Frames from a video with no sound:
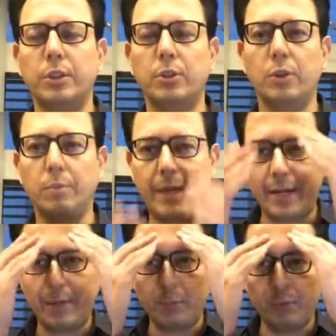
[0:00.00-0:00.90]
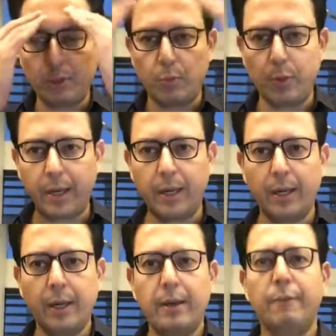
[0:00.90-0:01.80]
Your mind moves away
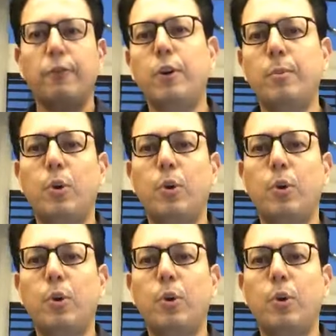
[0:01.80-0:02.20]
from